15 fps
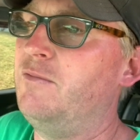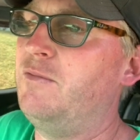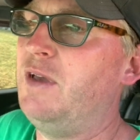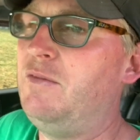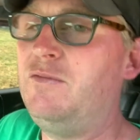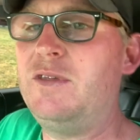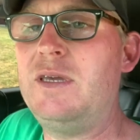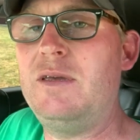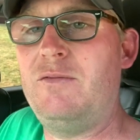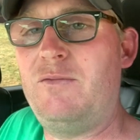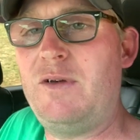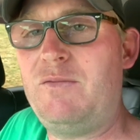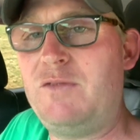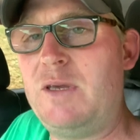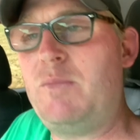
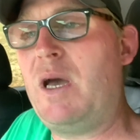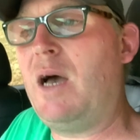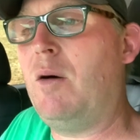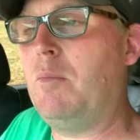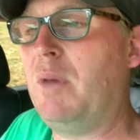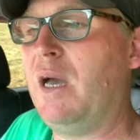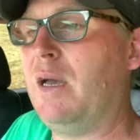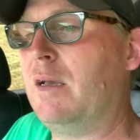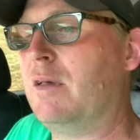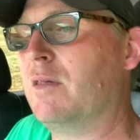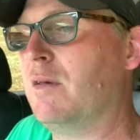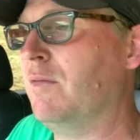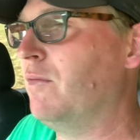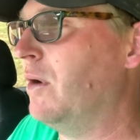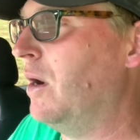50 pound bags
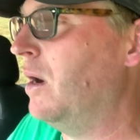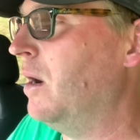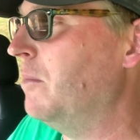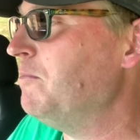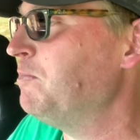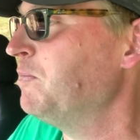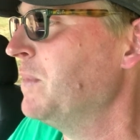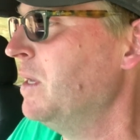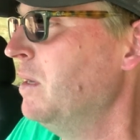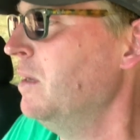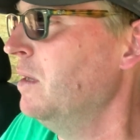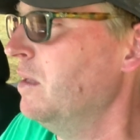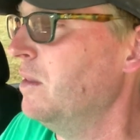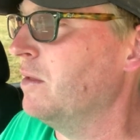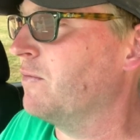of
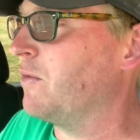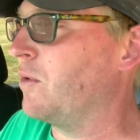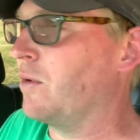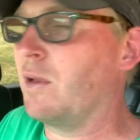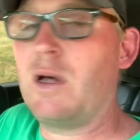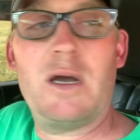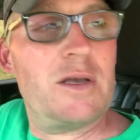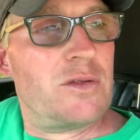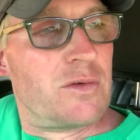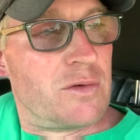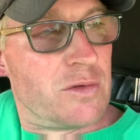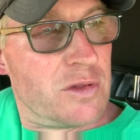the fertilizer.